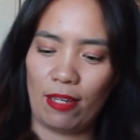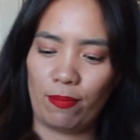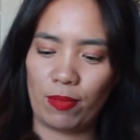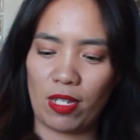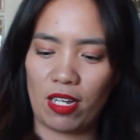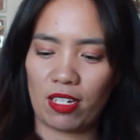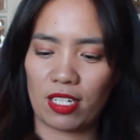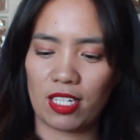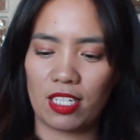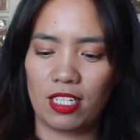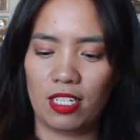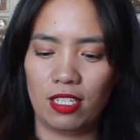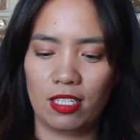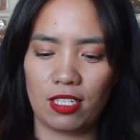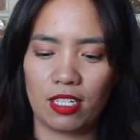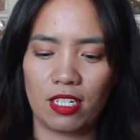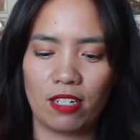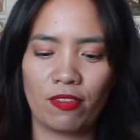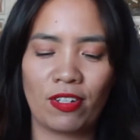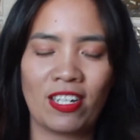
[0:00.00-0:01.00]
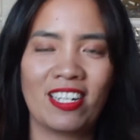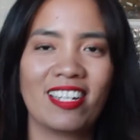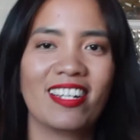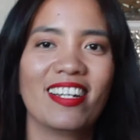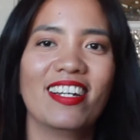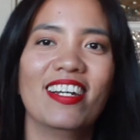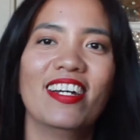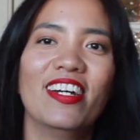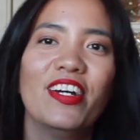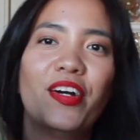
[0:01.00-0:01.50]
not gonna leave
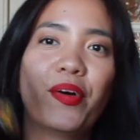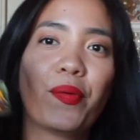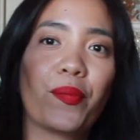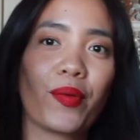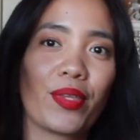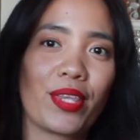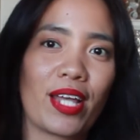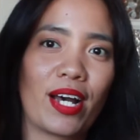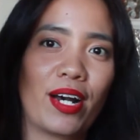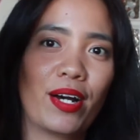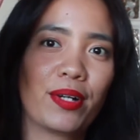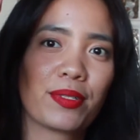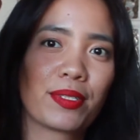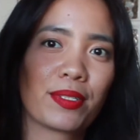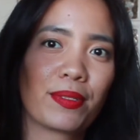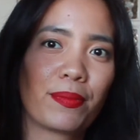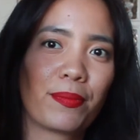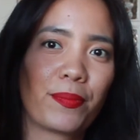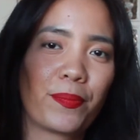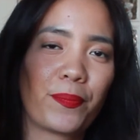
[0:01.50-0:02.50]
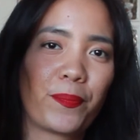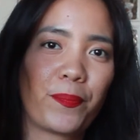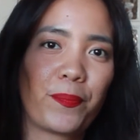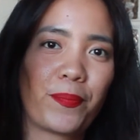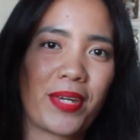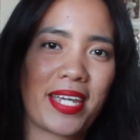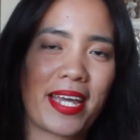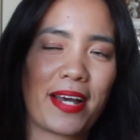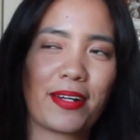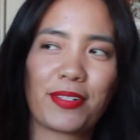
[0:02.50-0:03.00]
without
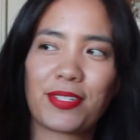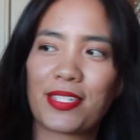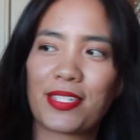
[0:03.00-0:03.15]
my house